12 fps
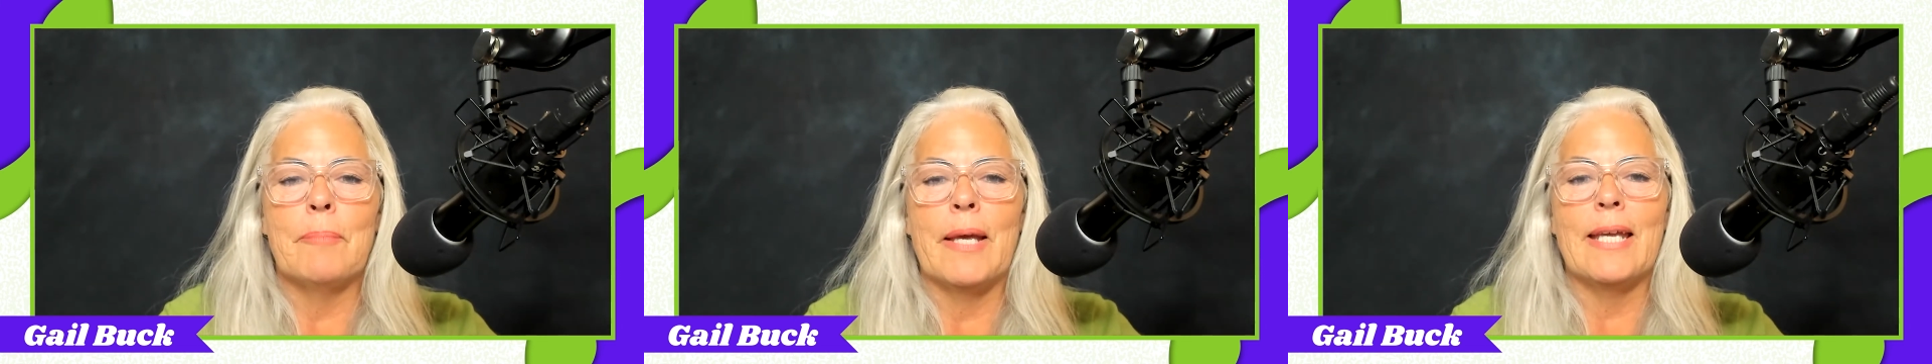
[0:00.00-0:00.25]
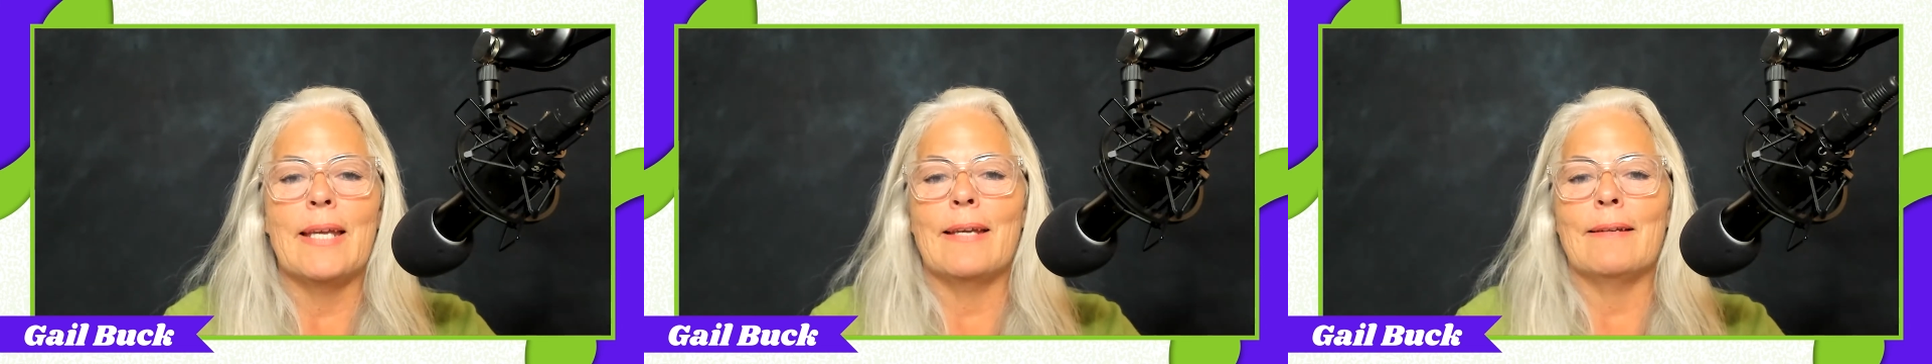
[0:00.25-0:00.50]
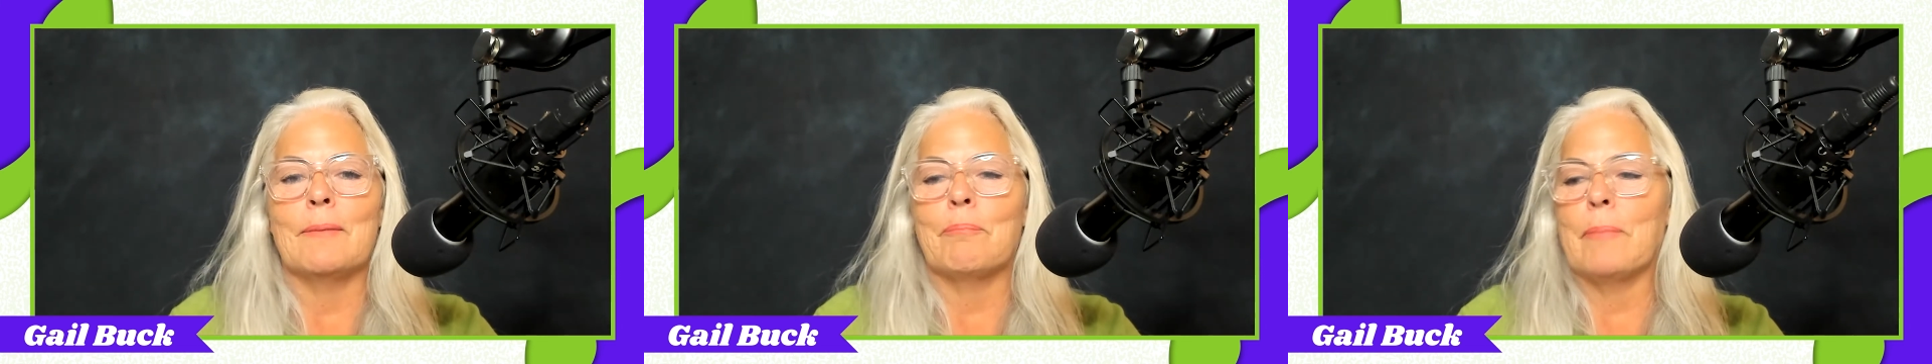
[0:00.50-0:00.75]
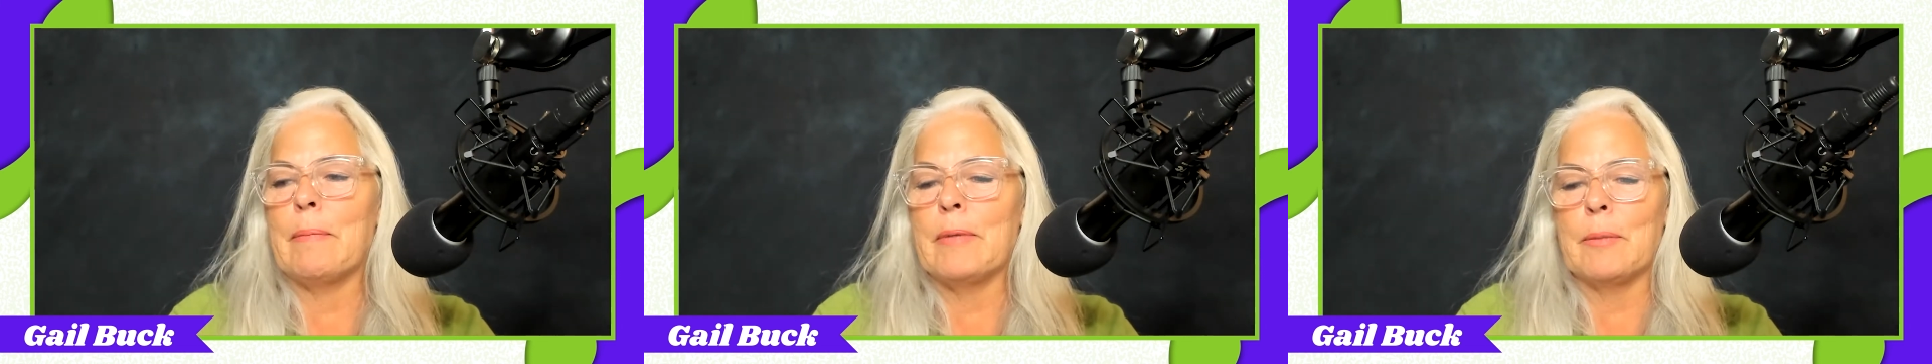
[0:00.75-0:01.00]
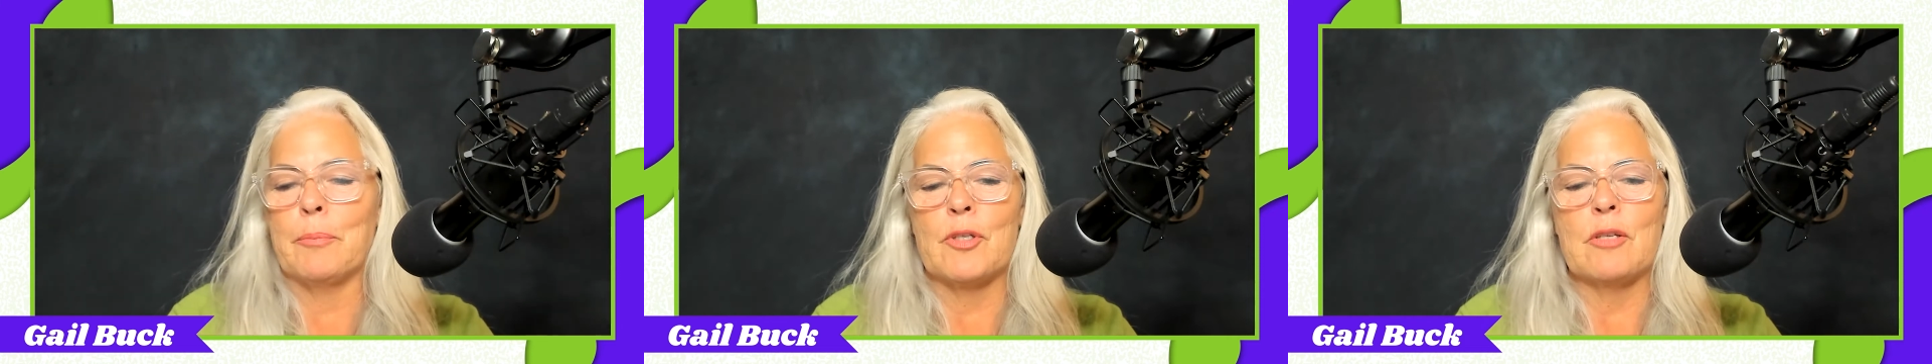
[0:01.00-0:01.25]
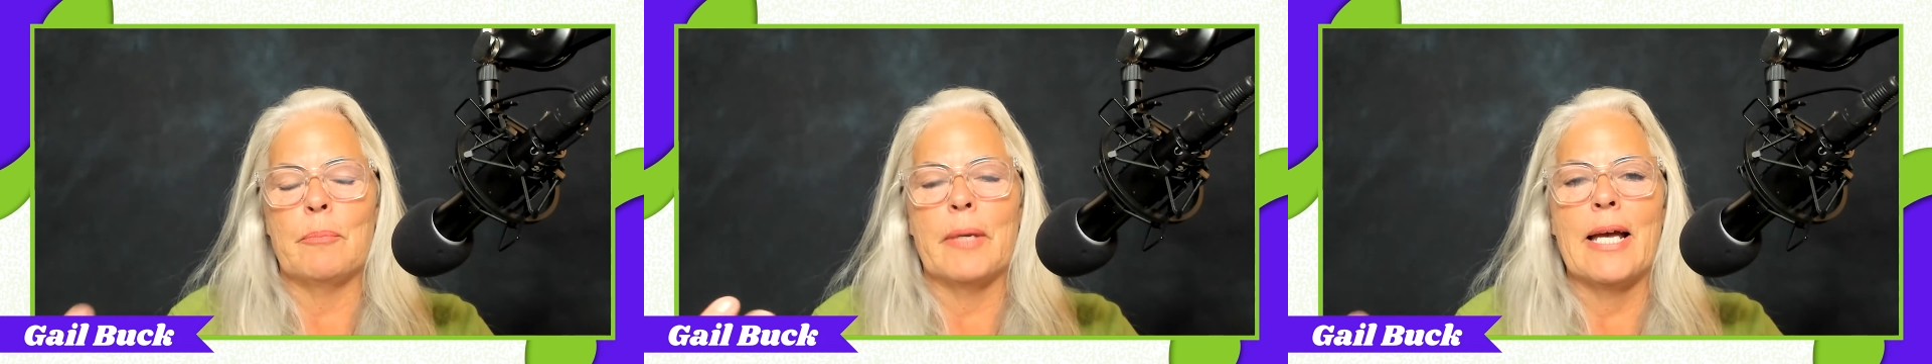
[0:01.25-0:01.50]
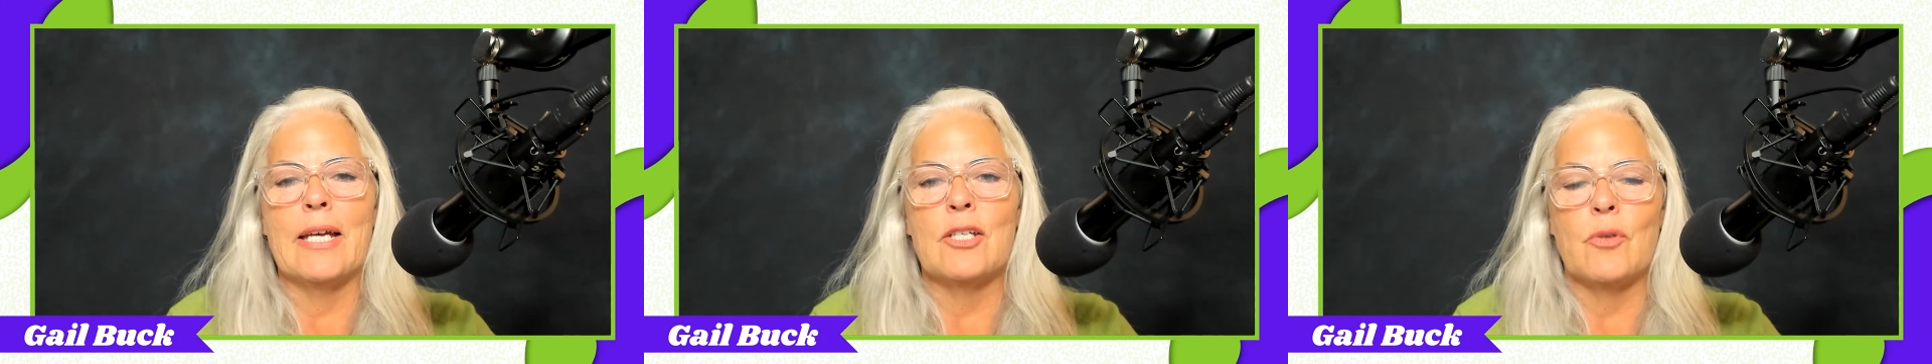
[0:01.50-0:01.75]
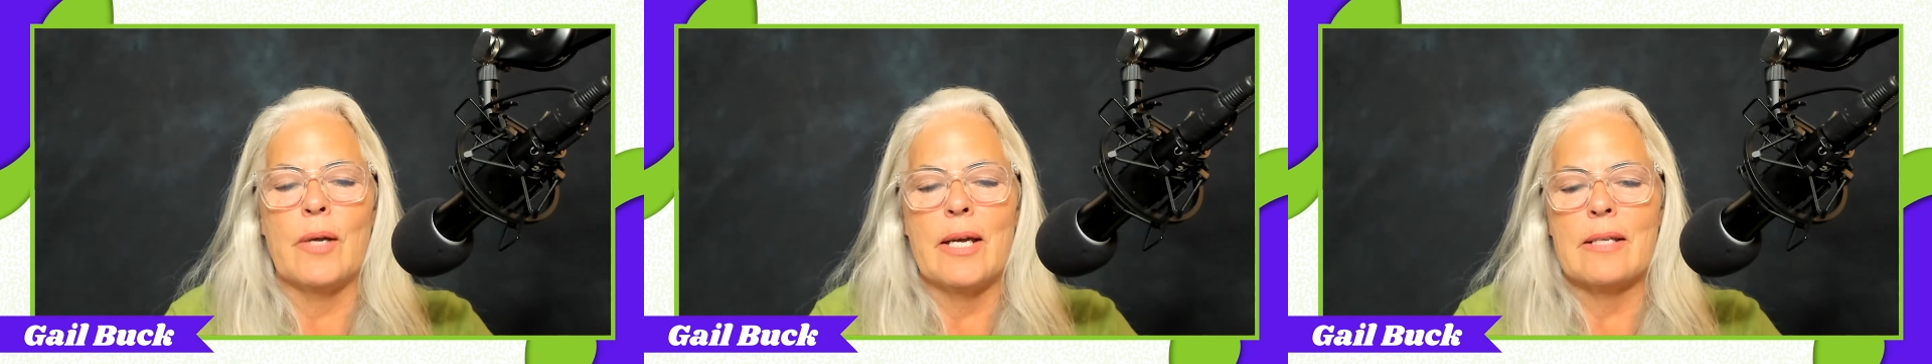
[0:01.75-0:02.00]
paying, maybe the person
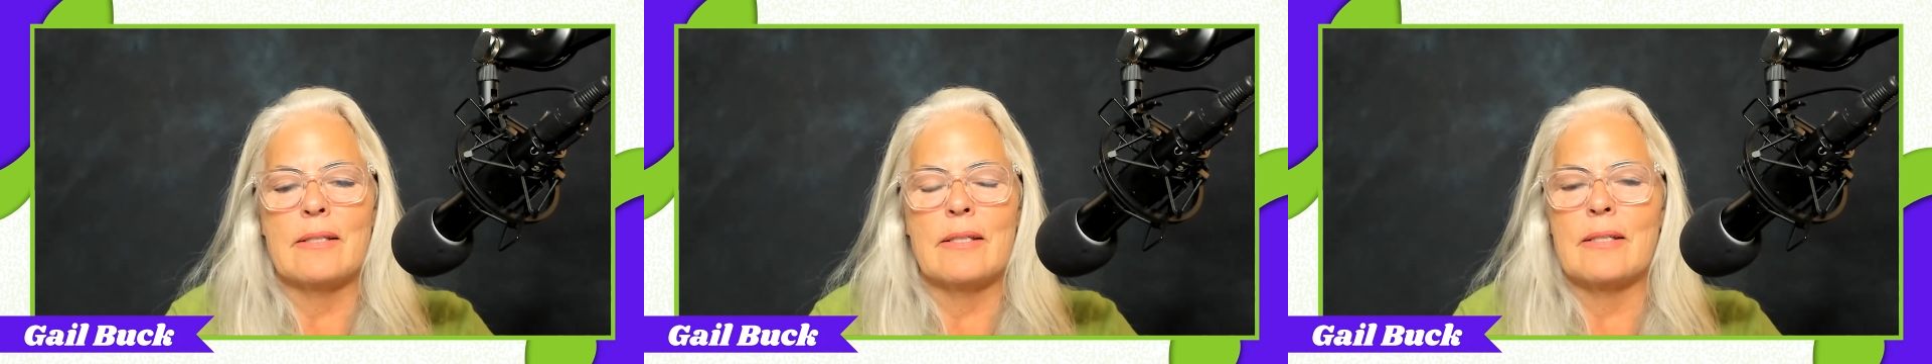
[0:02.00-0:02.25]
behind you has